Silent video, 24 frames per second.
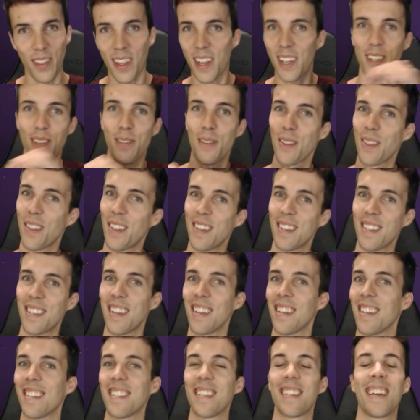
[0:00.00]
That's what this
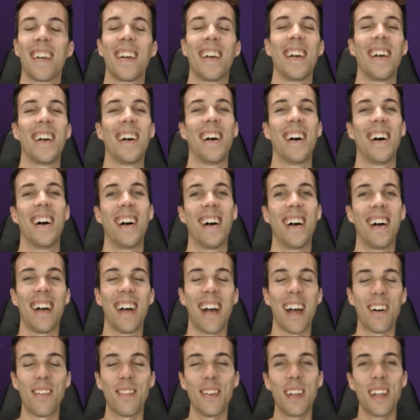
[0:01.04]
is.
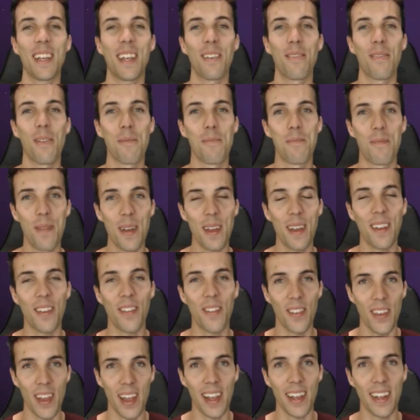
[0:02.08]
I want to give a big
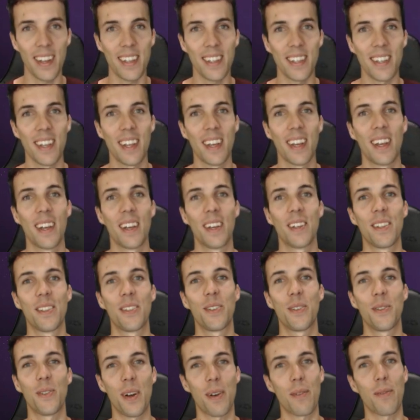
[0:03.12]
thanks
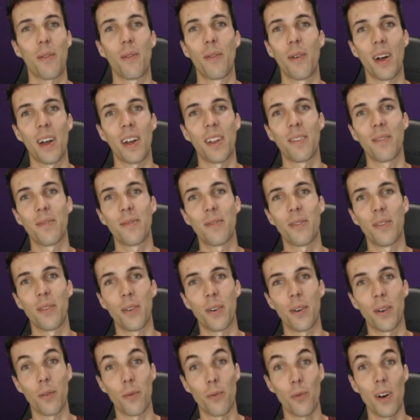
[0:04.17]
to everyone
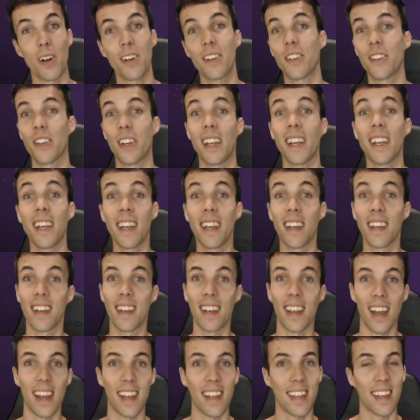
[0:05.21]
for watching,
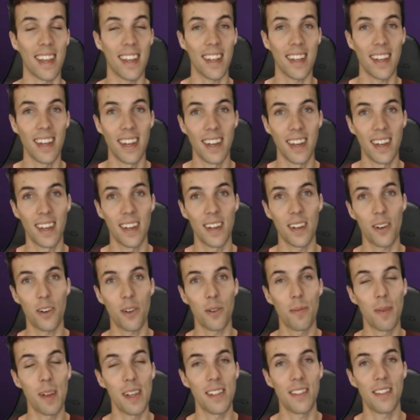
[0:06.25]
liking,
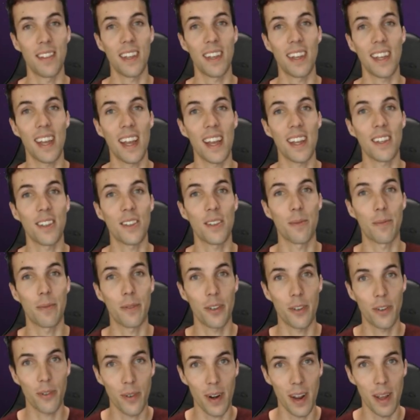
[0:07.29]
commenting and
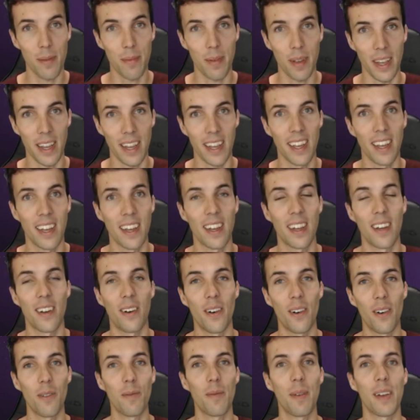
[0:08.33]
subscribing
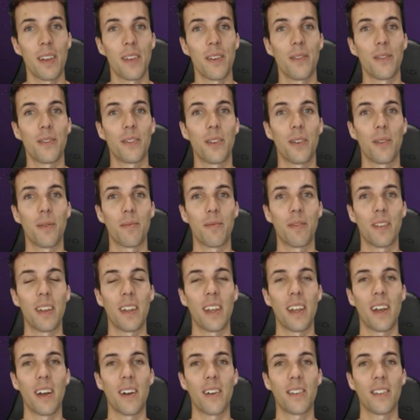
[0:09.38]
all my YouTube
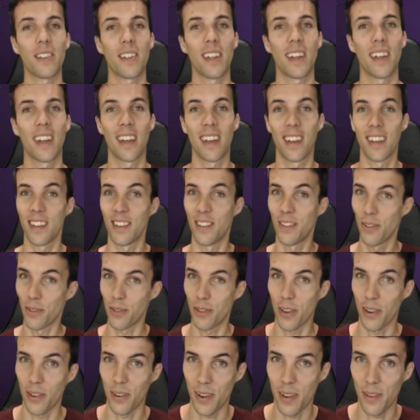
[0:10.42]
videos. Do
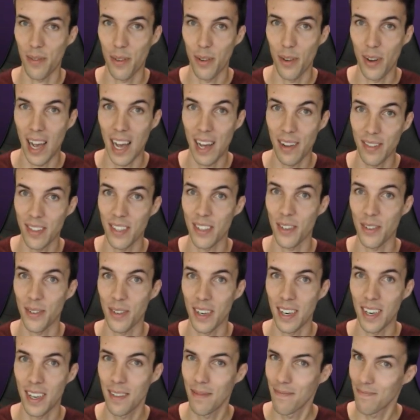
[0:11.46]
so if you haven't
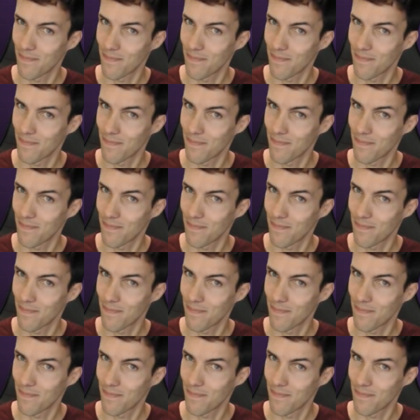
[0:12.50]
already.